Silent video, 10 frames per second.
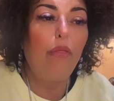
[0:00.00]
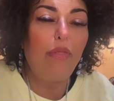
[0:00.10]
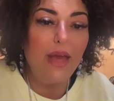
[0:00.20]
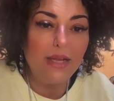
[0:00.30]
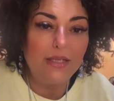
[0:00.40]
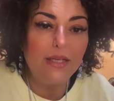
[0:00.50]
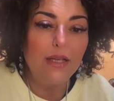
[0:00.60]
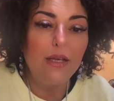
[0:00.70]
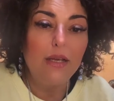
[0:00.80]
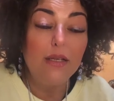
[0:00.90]

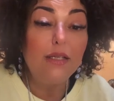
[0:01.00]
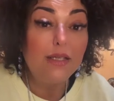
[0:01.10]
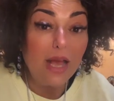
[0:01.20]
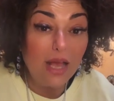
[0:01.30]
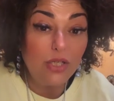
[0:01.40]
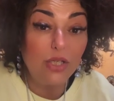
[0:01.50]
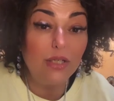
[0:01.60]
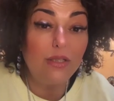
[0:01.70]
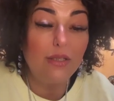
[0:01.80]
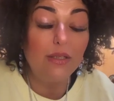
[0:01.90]
that
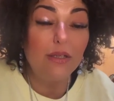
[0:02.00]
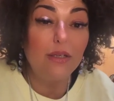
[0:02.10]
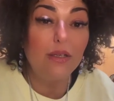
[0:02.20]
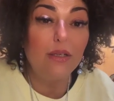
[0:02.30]
sergeant